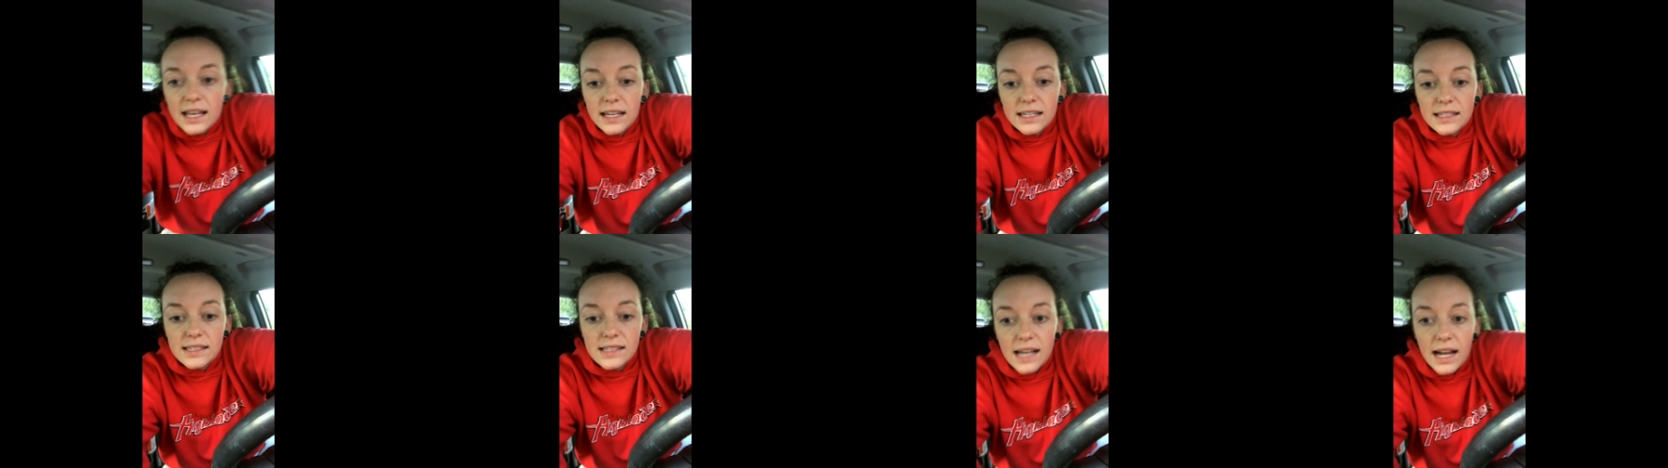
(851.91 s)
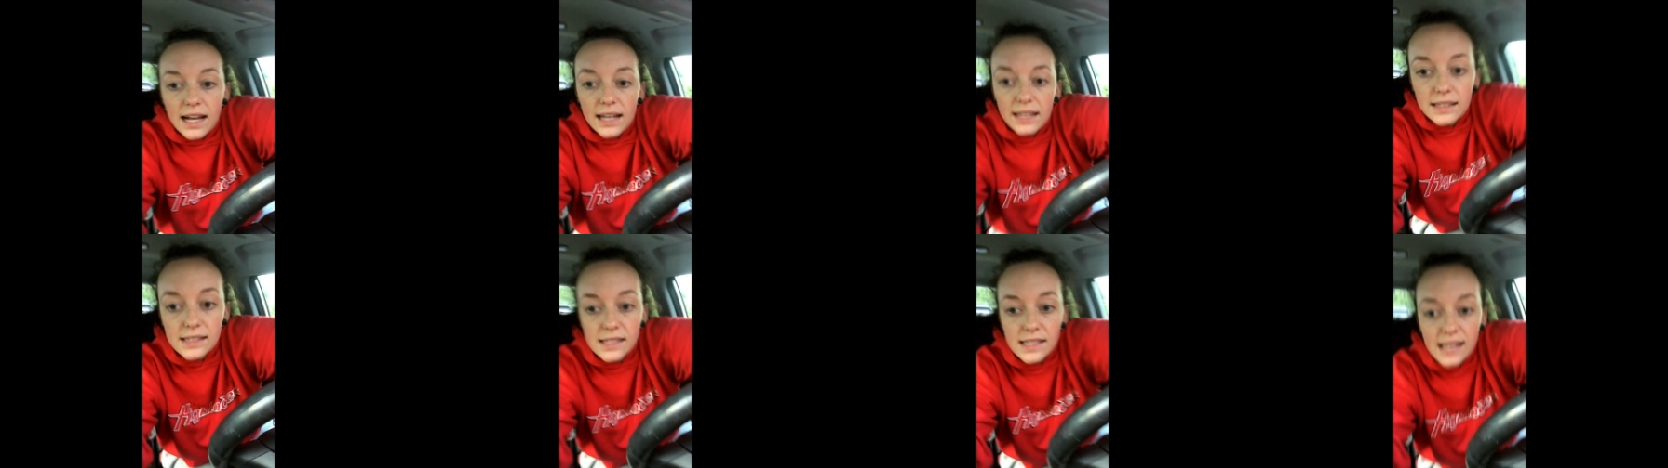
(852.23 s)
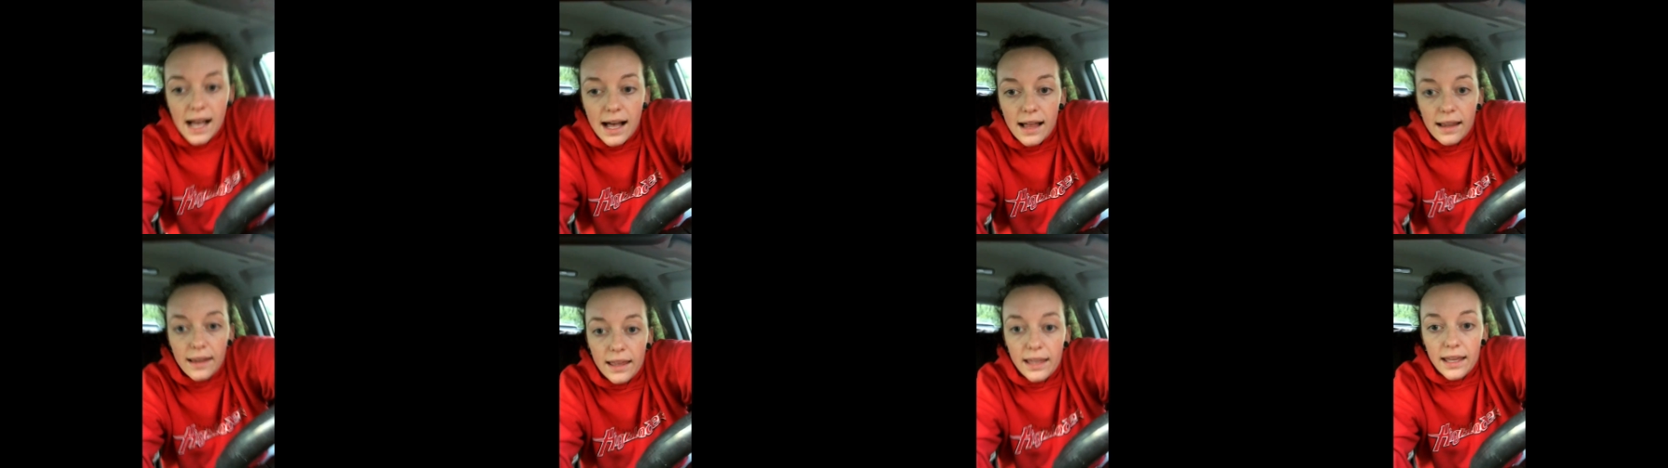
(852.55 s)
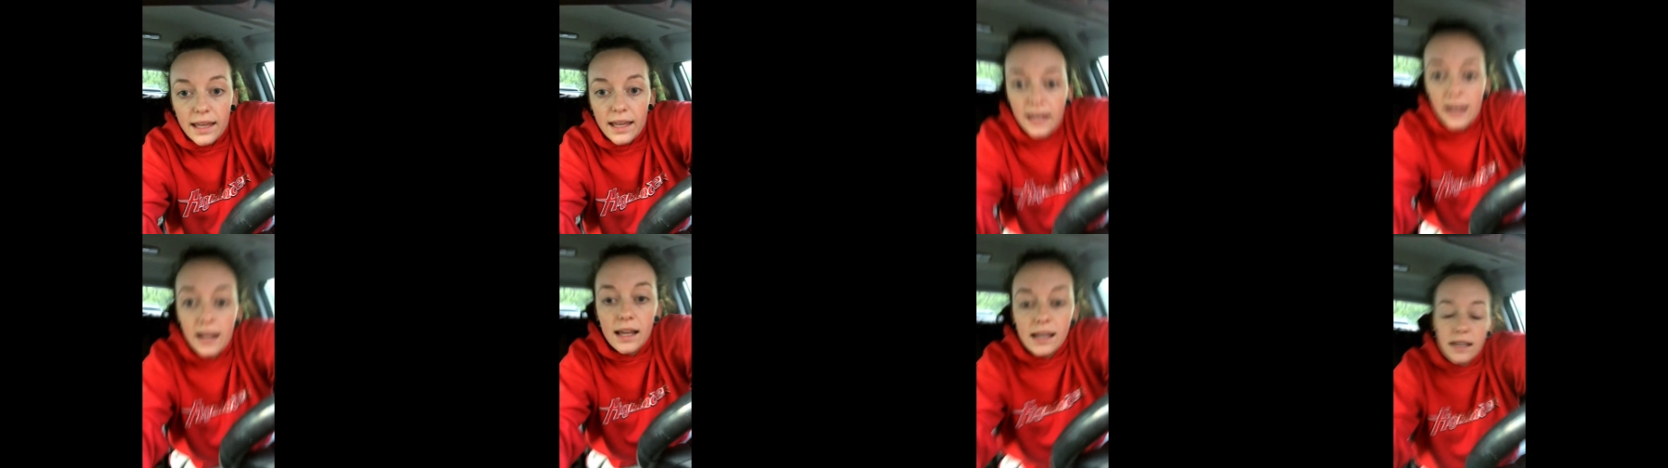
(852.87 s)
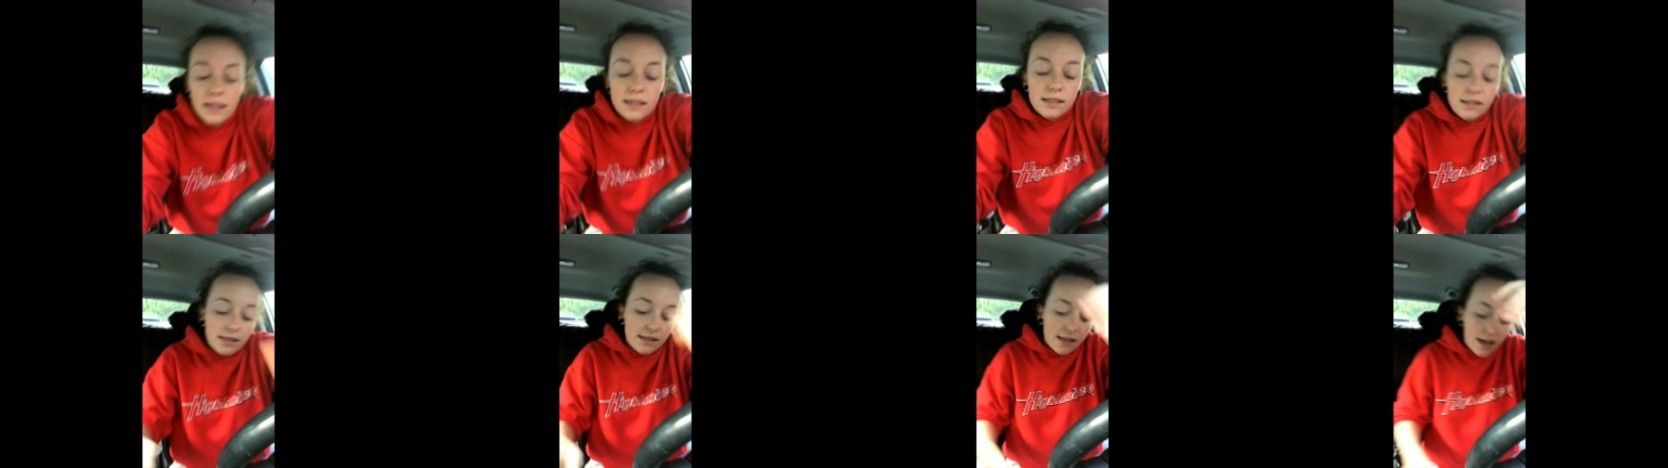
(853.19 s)
a side salad,
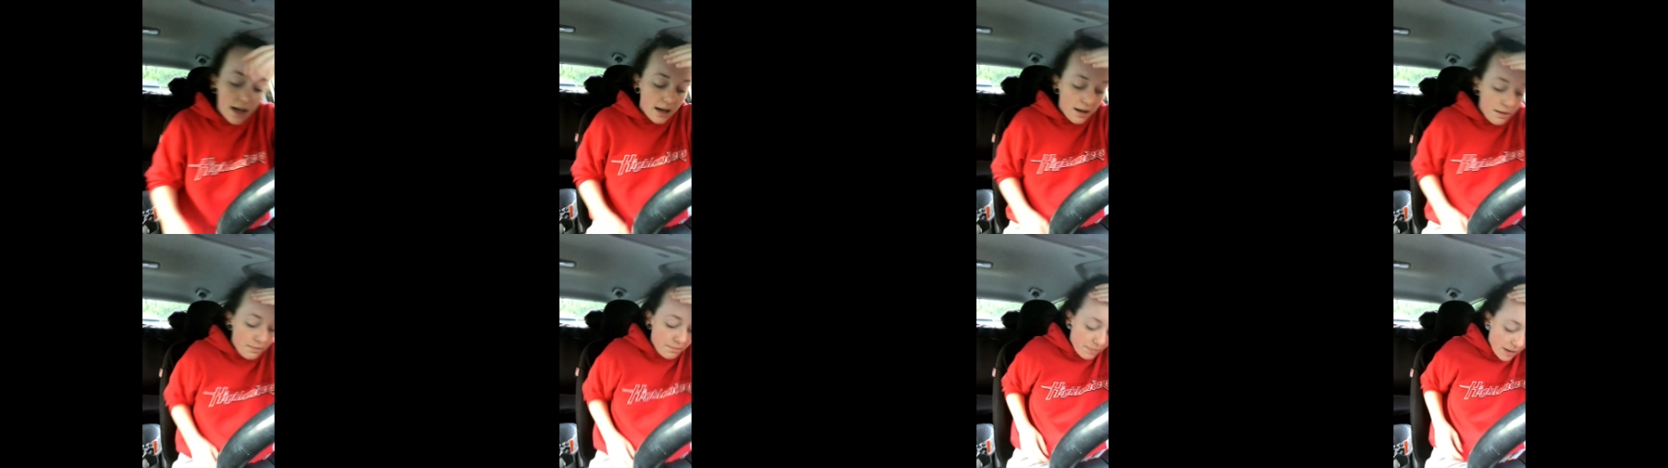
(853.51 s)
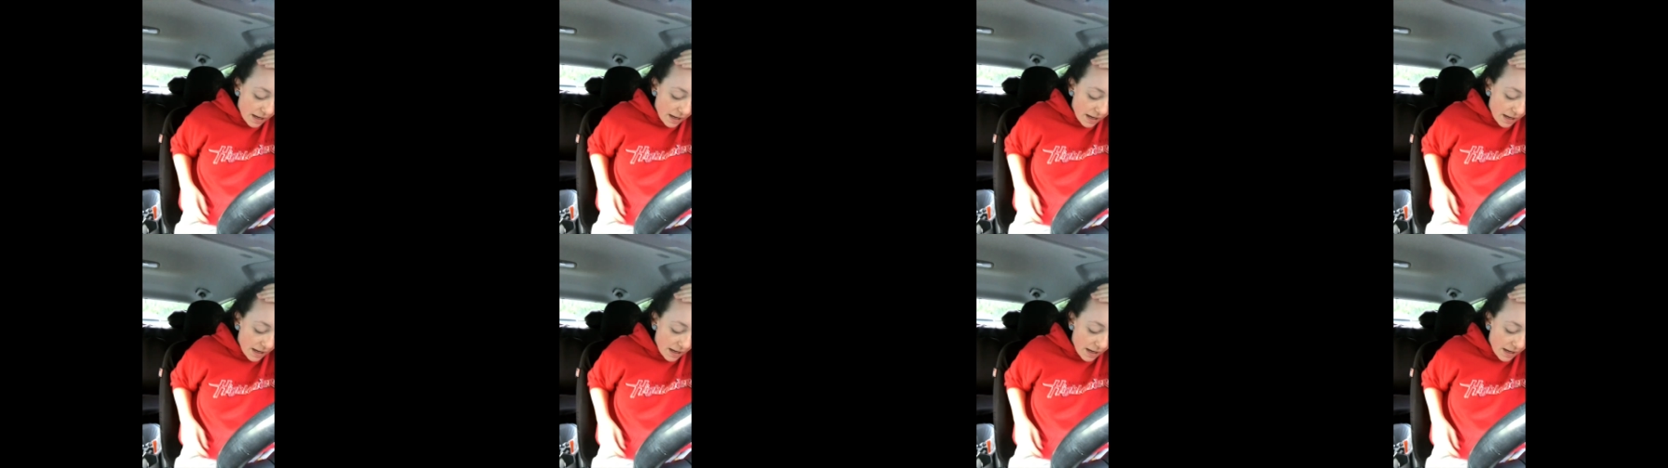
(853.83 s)
some